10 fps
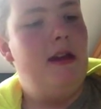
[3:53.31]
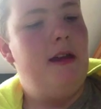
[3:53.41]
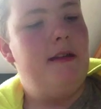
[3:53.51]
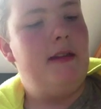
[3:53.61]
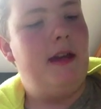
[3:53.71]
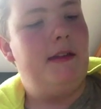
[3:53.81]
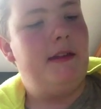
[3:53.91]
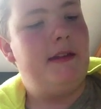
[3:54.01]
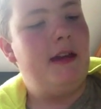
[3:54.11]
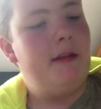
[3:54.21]
So yeah,
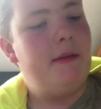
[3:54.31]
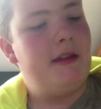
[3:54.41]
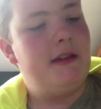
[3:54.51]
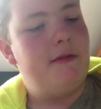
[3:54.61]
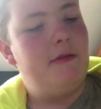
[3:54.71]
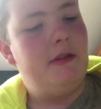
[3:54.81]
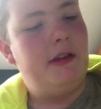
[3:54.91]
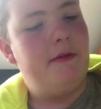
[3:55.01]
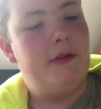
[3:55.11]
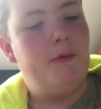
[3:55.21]
they decided to make a sequel, and
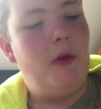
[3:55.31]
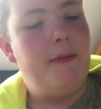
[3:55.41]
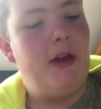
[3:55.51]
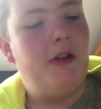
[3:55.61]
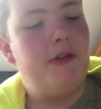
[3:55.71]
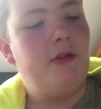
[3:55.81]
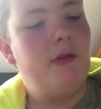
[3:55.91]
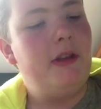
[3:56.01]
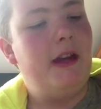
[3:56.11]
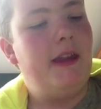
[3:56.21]
it was way better. The
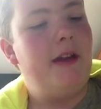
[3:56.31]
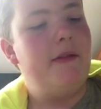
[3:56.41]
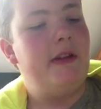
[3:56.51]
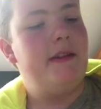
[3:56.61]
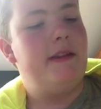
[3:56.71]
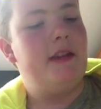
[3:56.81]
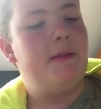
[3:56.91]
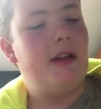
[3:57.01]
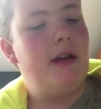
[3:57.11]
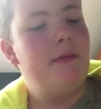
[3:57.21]
storyline of that one is, it's
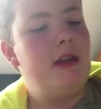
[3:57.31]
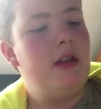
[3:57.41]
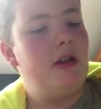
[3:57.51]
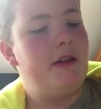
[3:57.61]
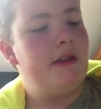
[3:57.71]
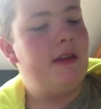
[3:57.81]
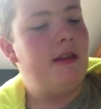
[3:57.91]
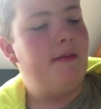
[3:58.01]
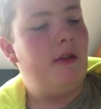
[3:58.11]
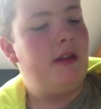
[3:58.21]
been a couple years since
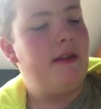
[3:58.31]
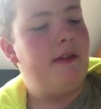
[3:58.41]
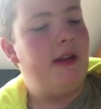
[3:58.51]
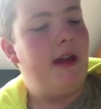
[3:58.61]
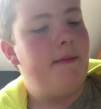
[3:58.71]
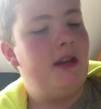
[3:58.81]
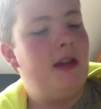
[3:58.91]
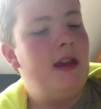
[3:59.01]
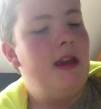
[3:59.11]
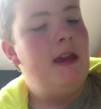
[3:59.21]
the events of that one happened.
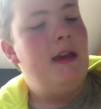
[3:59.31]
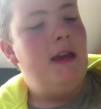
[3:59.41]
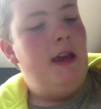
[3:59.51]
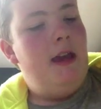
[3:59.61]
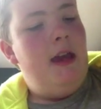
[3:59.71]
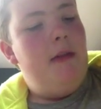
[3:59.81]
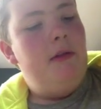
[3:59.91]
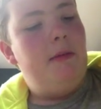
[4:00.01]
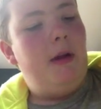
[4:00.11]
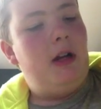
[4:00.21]

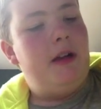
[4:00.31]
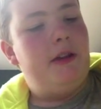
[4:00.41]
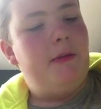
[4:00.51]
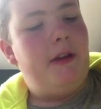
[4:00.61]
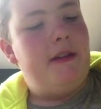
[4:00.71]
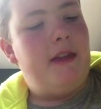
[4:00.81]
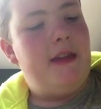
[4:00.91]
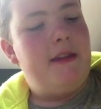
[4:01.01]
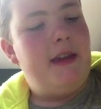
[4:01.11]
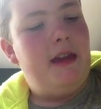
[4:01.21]
Peter Parker has to write this
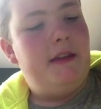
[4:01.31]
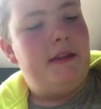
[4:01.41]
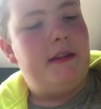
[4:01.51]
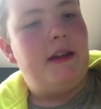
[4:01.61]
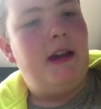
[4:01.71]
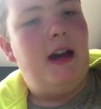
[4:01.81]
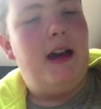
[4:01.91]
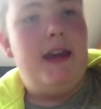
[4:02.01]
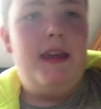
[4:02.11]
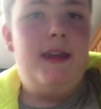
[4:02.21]
essay on this
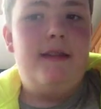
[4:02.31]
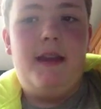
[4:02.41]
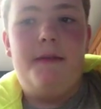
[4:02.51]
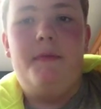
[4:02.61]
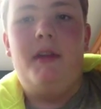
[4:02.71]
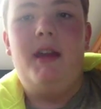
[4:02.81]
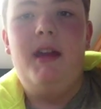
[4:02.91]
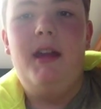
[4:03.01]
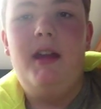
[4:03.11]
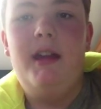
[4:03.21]
guy. He's
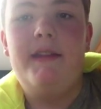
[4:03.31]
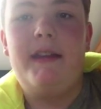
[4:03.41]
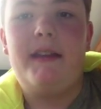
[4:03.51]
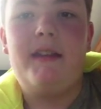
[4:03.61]
like a